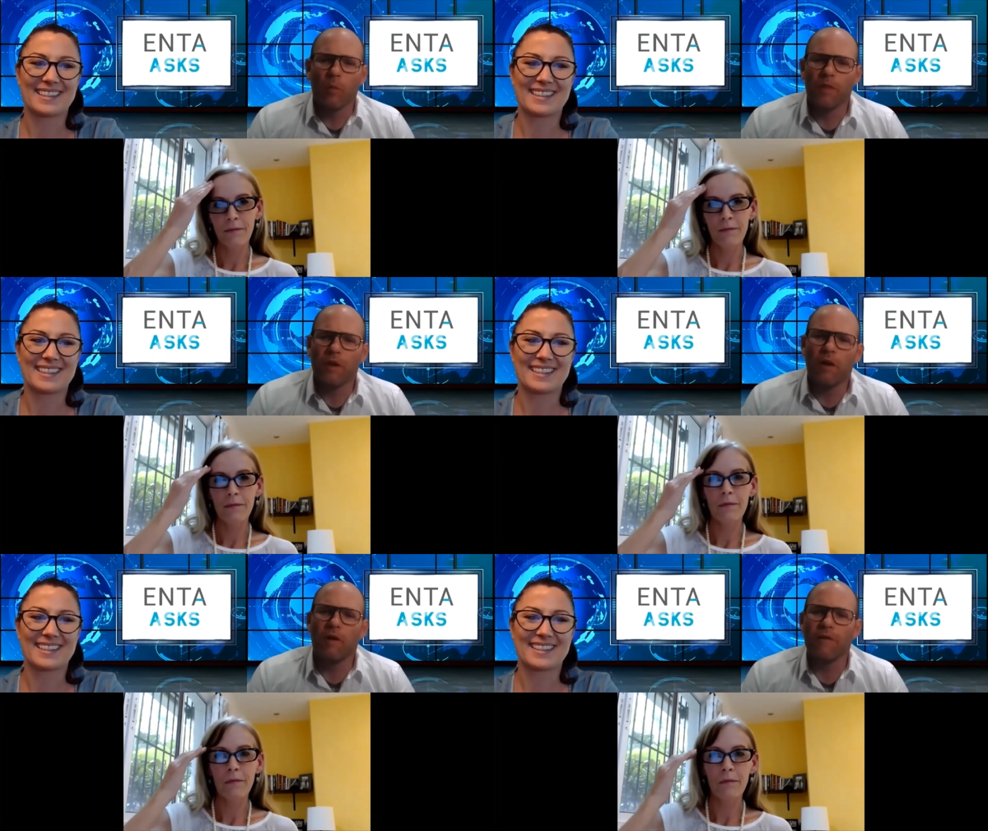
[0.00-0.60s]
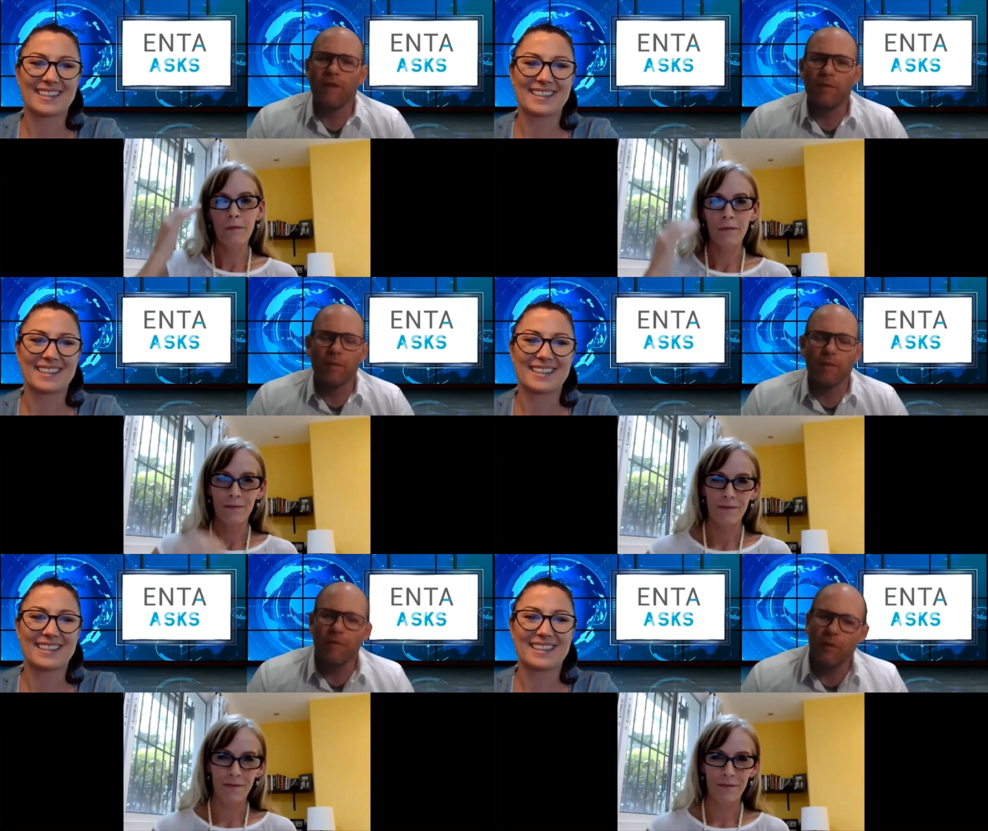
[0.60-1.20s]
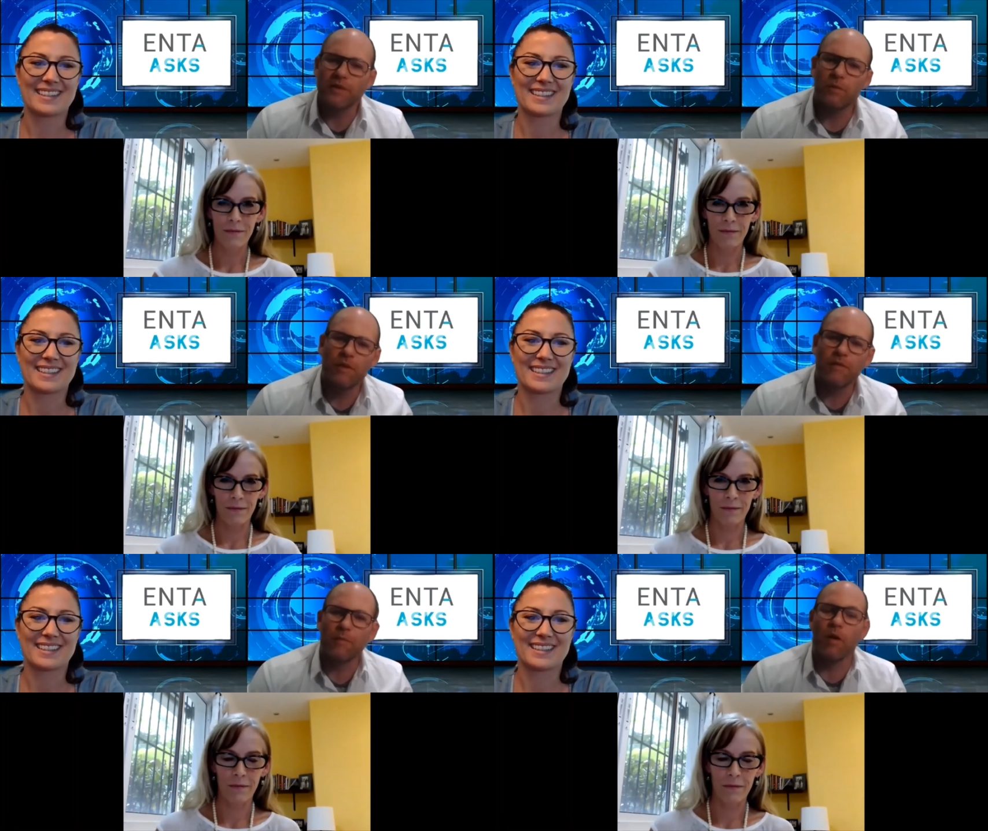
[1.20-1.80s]
Speaker 1: with COVID, we were forced to work
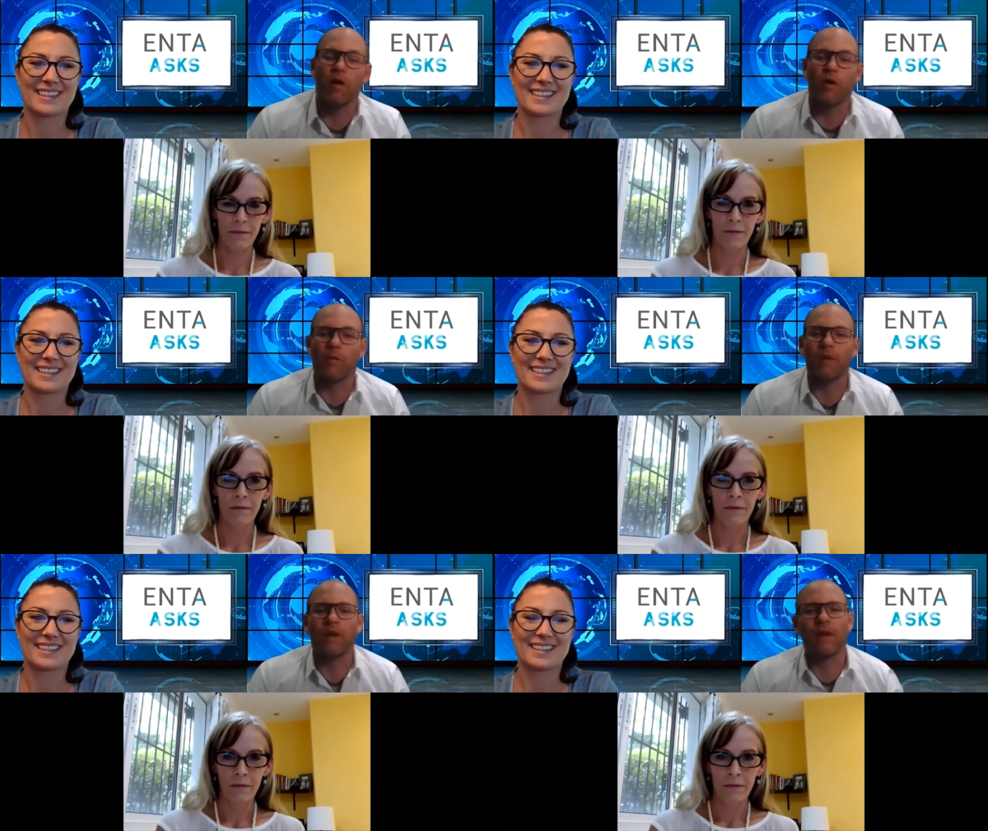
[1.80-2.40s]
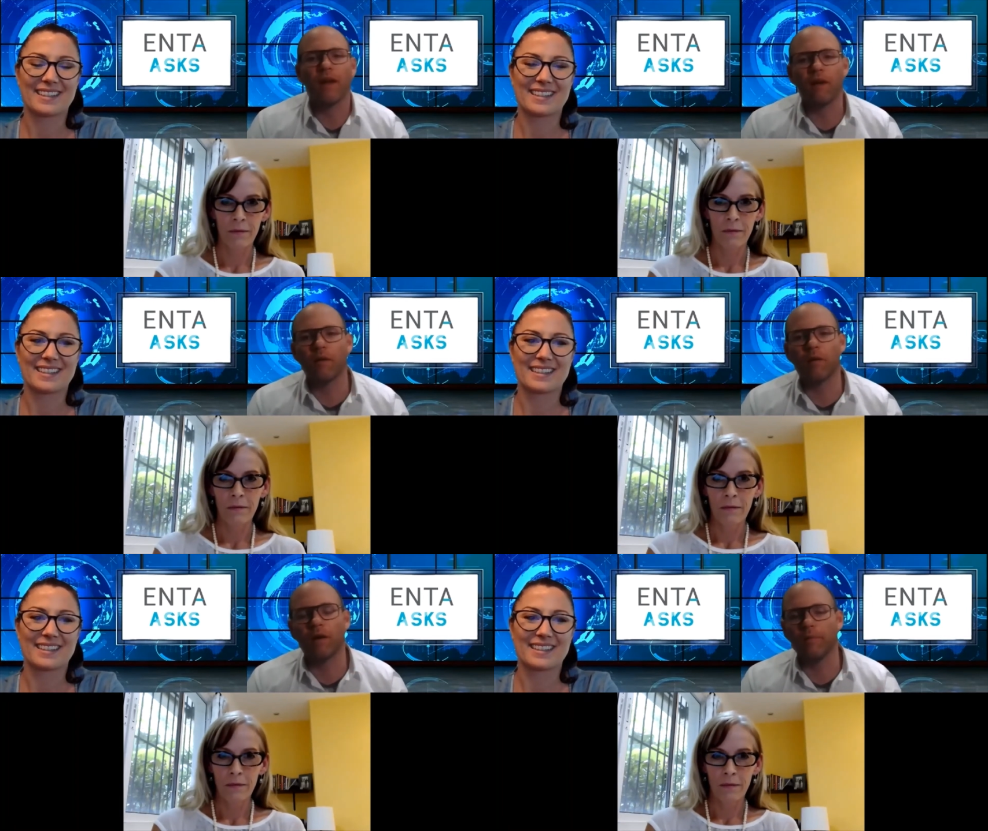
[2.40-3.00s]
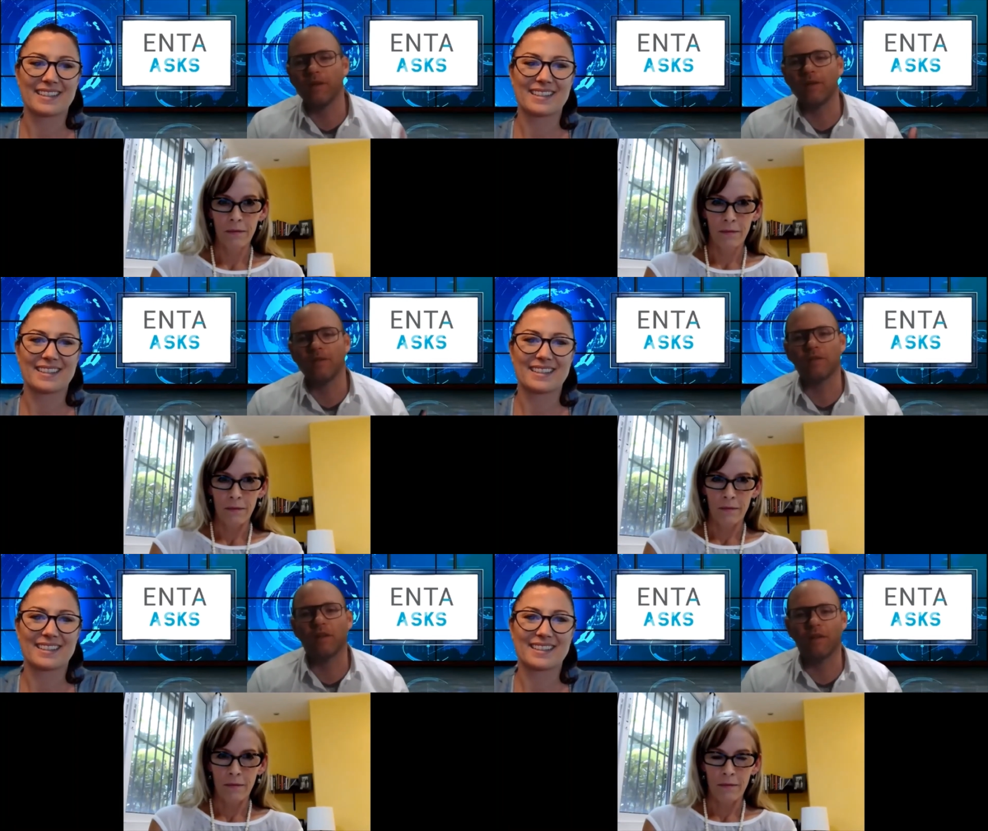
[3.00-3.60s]
from home and now companies
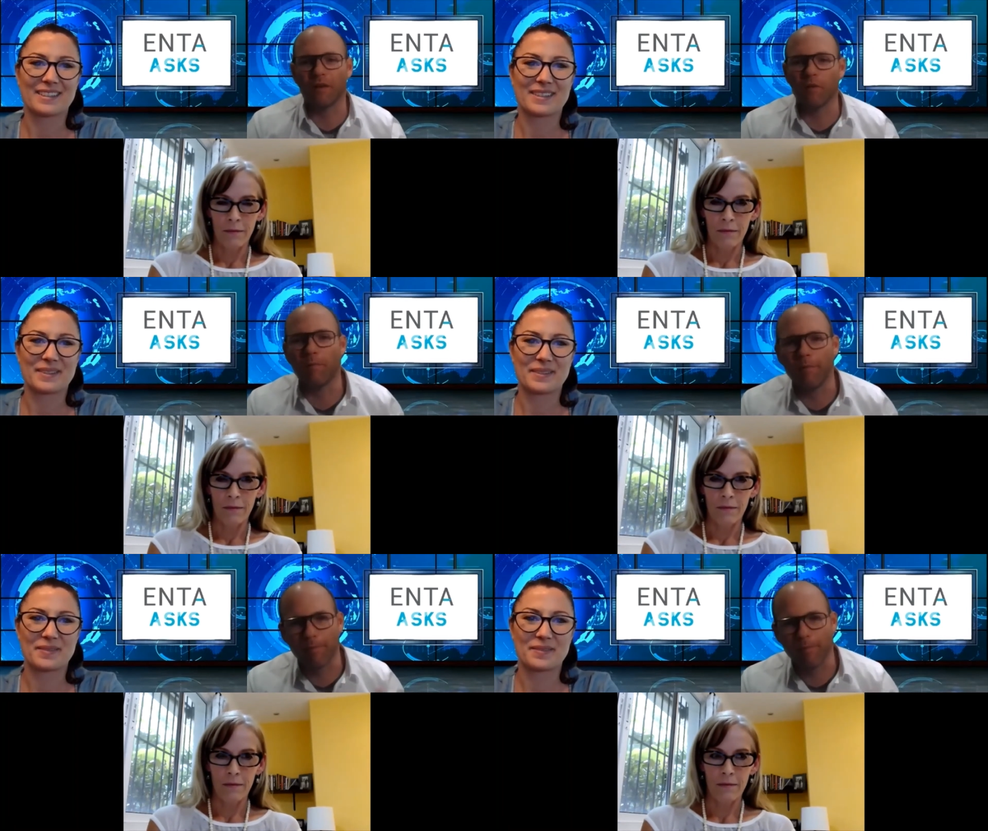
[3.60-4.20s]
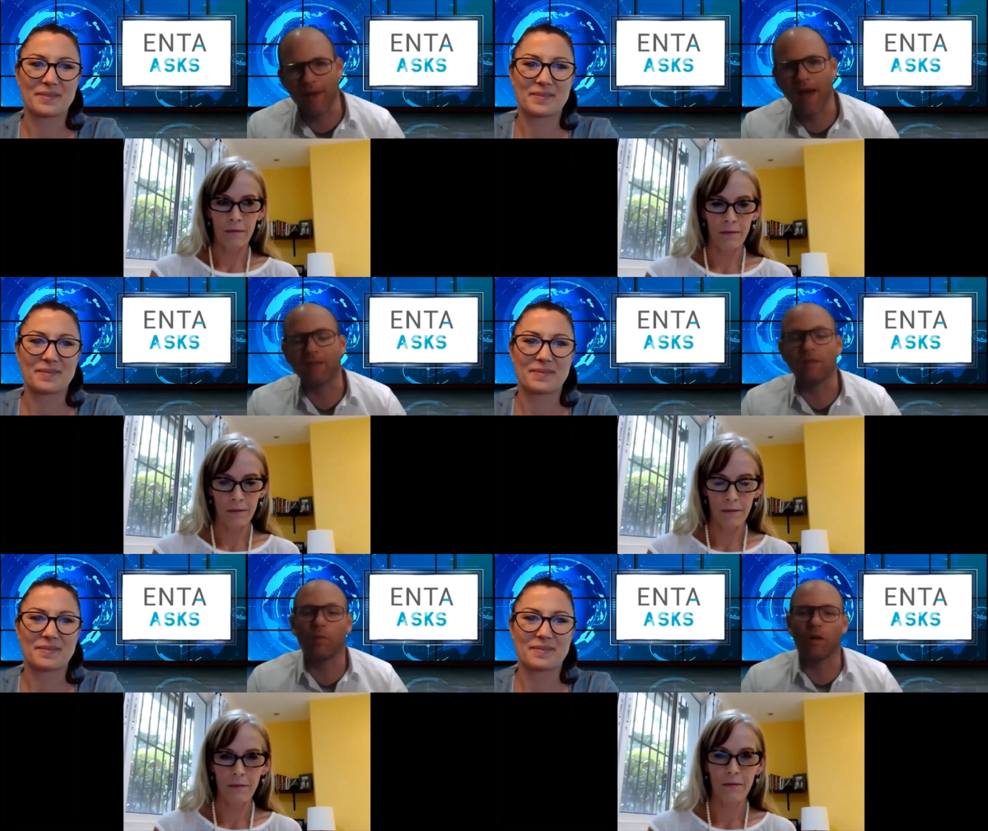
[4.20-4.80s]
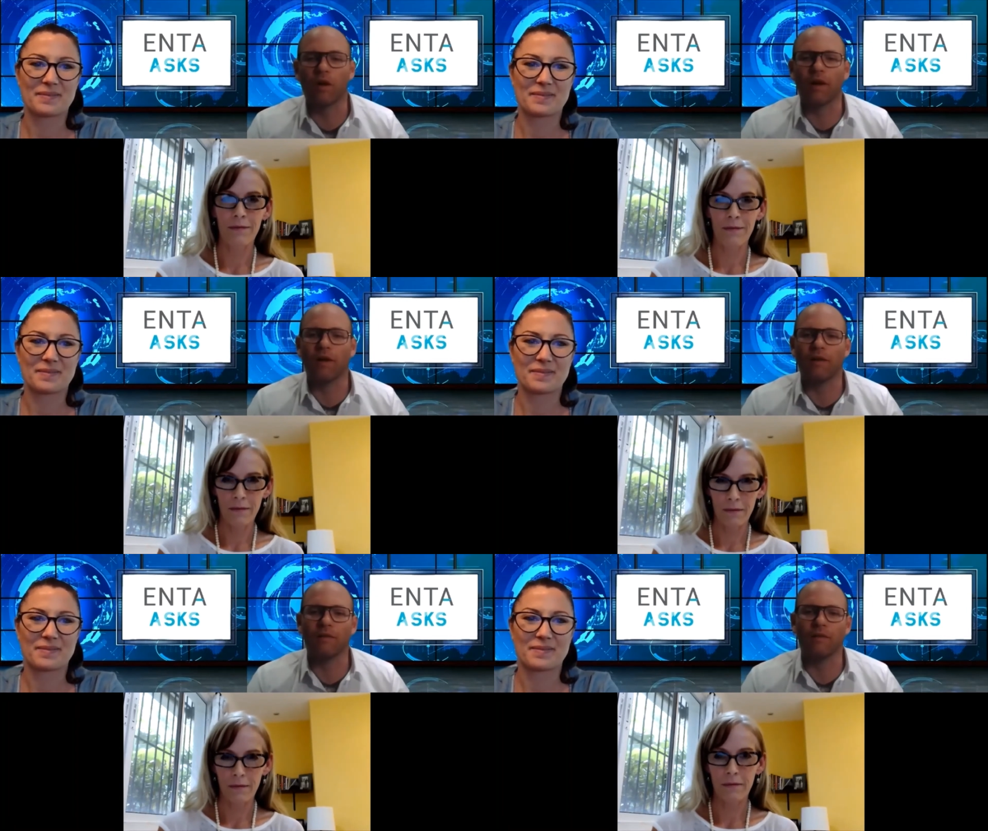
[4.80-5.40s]
are starting to go back to work
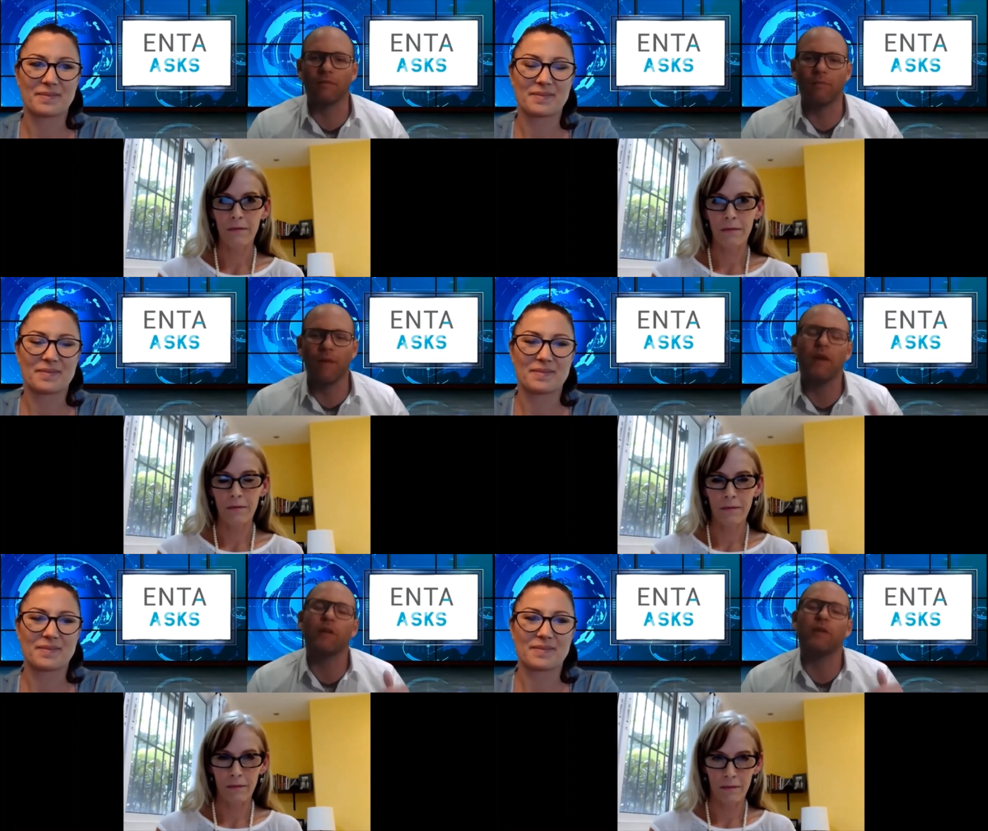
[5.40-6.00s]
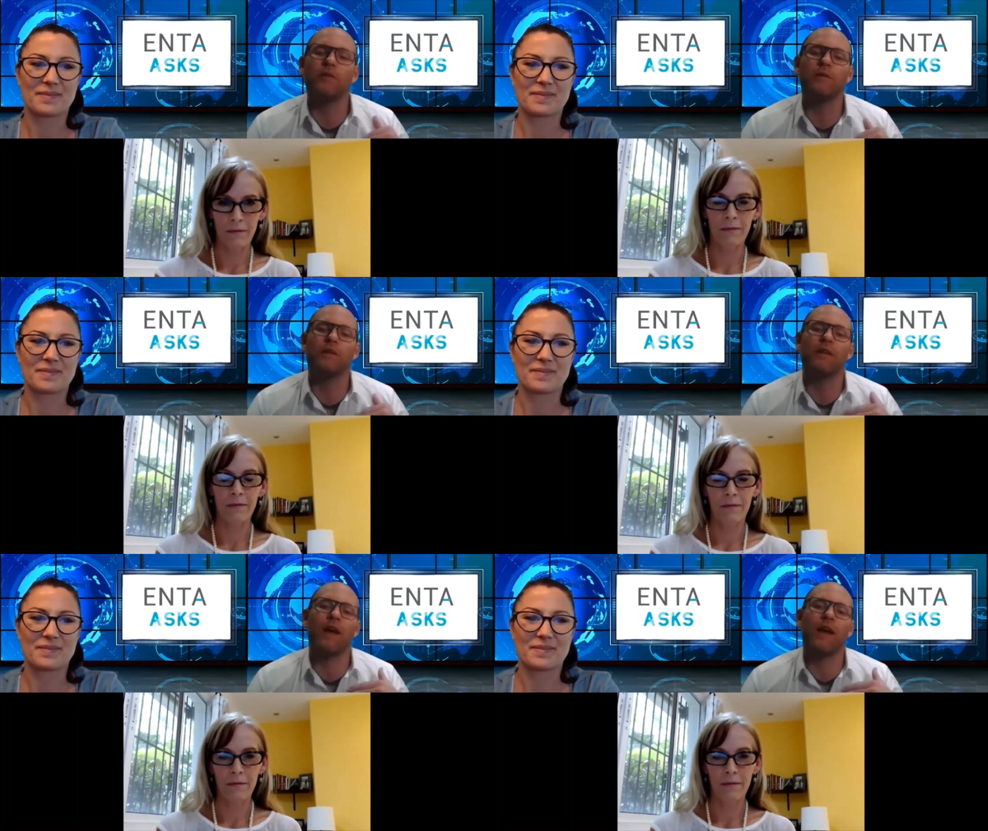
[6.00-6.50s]
and many are choosing to